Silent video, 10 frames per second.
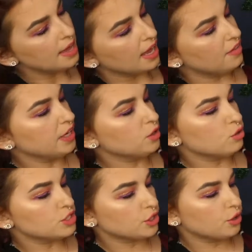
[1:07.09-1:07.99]
And then
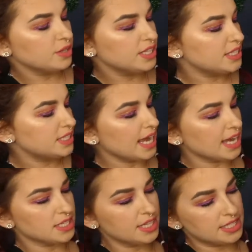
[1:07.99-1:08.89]
also the
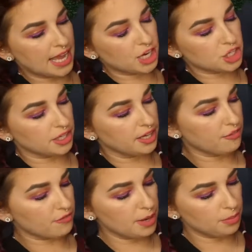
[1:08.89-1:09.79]
snout is actually a
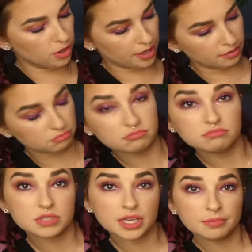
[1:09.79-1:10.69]
front pocket.
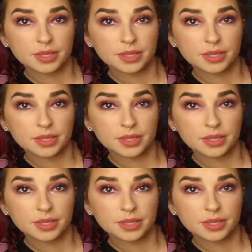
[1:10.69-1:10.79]
See?